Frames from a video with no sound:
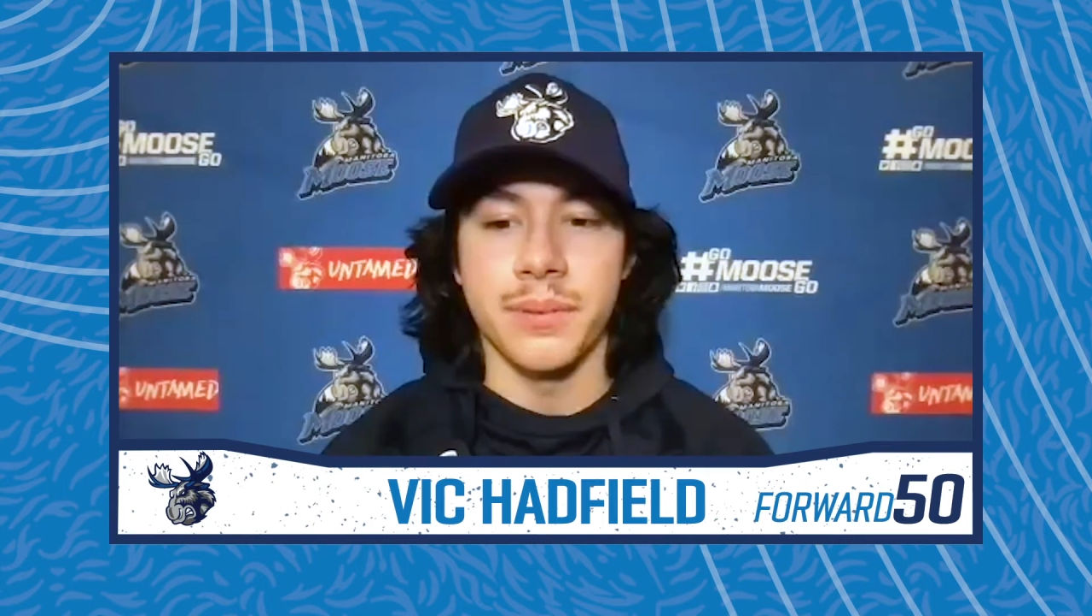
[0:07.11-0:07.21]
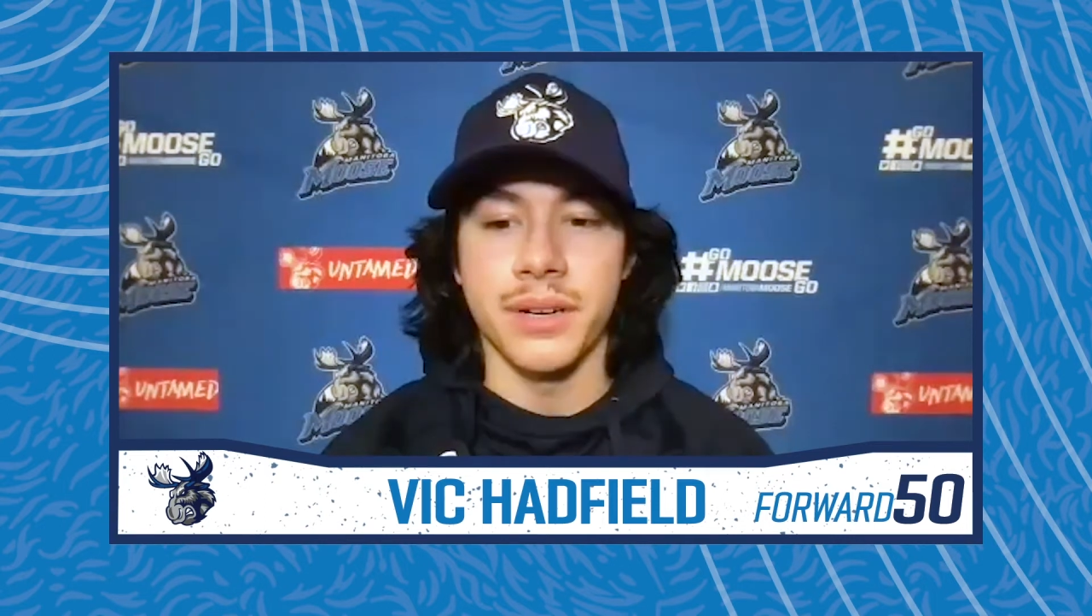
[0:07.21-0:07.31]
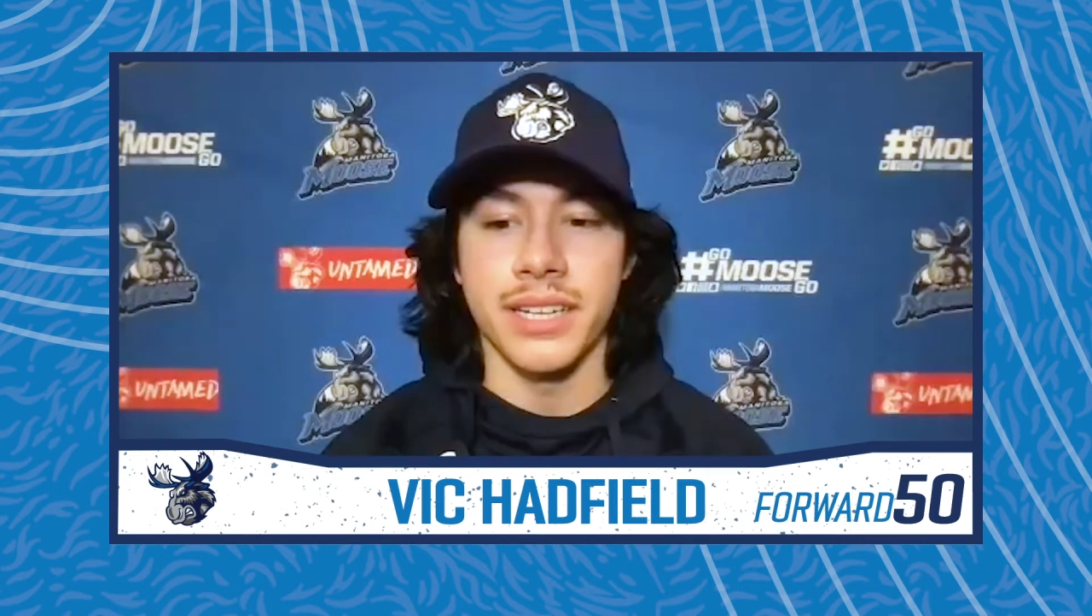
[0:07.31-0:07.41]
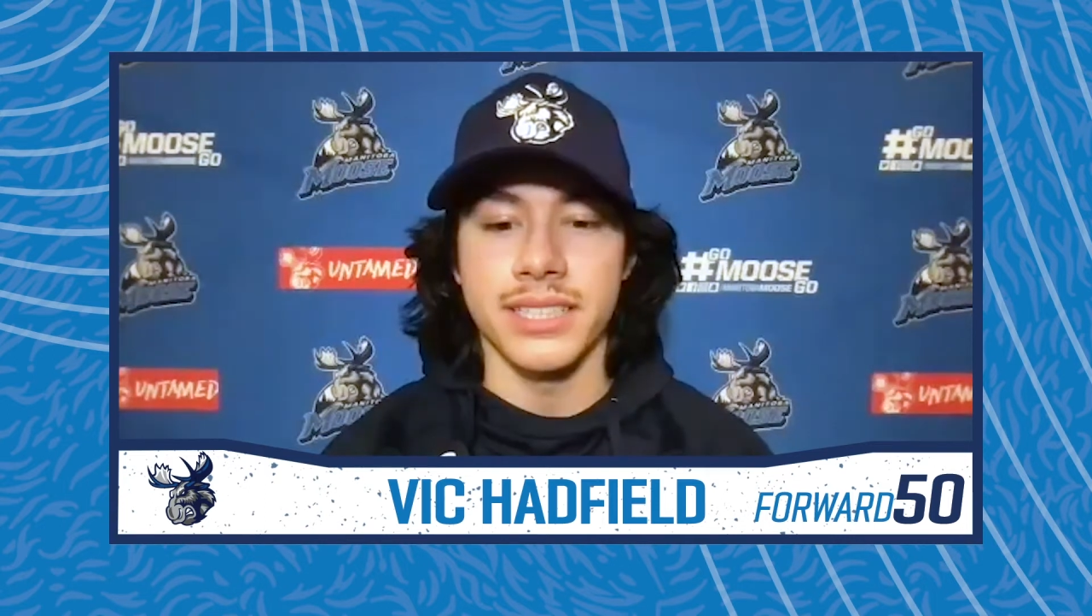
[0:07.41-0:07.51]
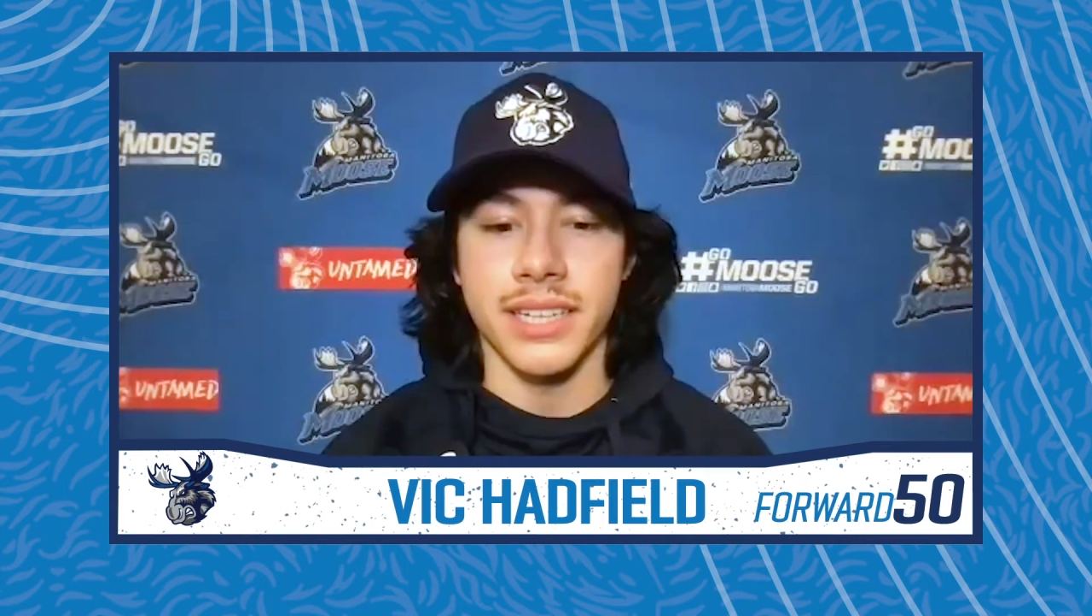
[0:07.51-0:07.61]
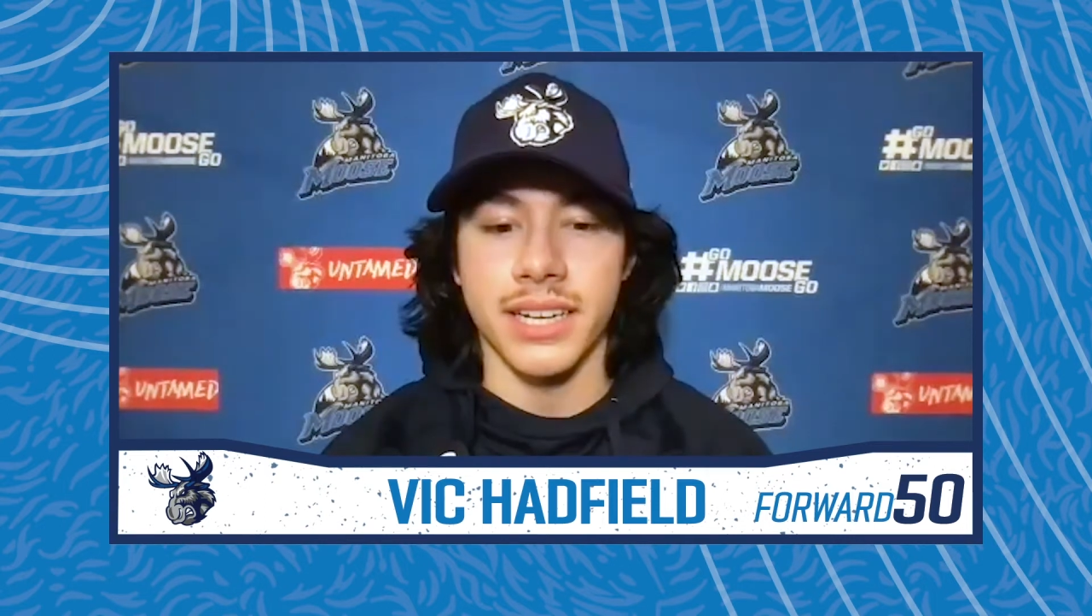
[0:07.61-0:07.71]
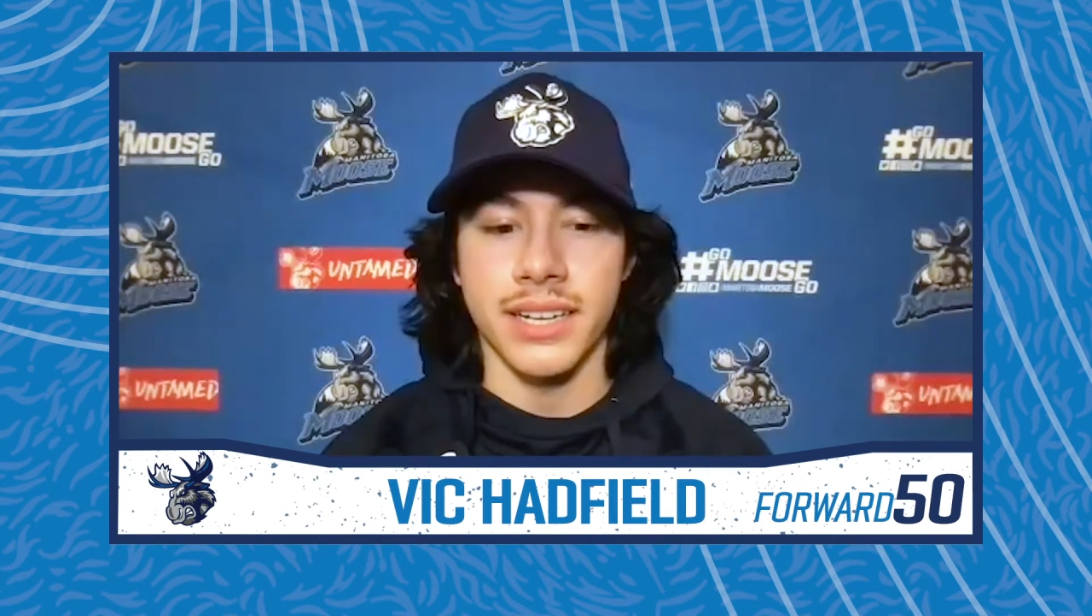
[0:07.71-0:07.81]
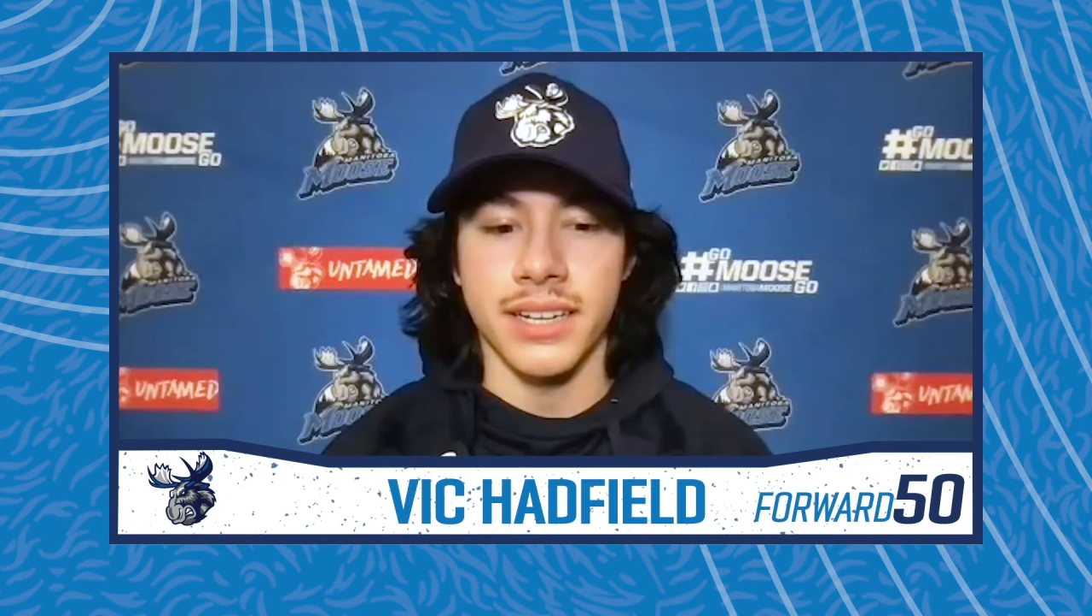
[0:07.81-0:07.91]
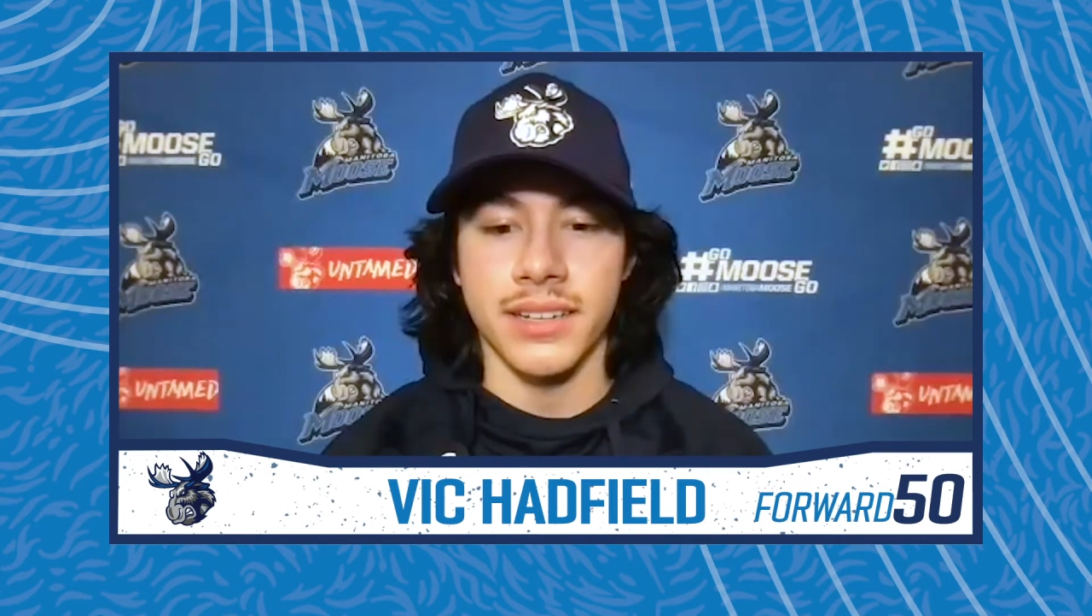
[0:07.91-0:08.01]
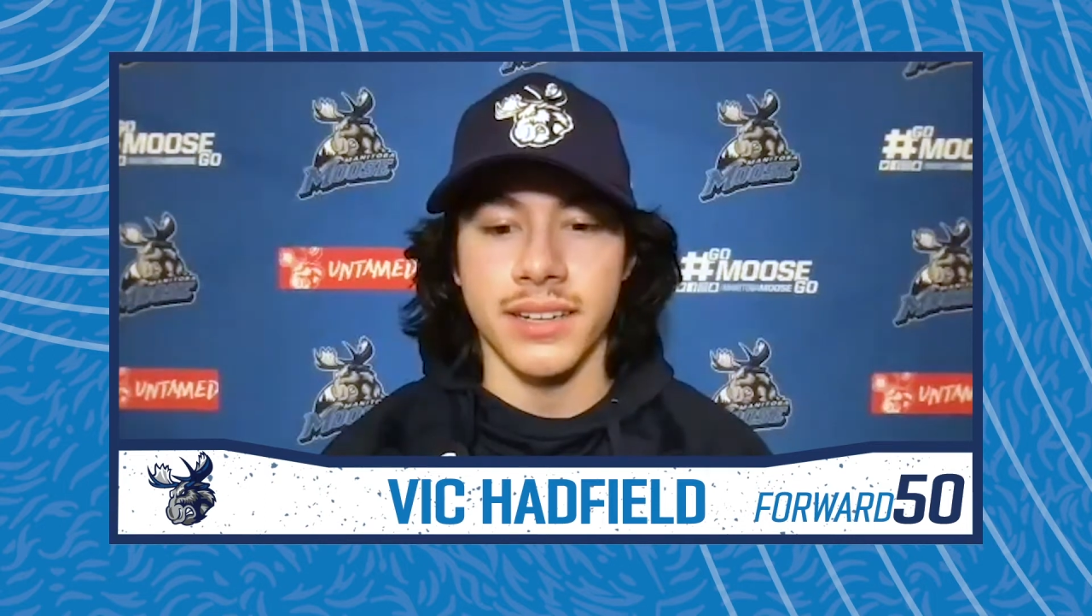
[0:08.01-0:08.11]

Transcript: pretty exciting.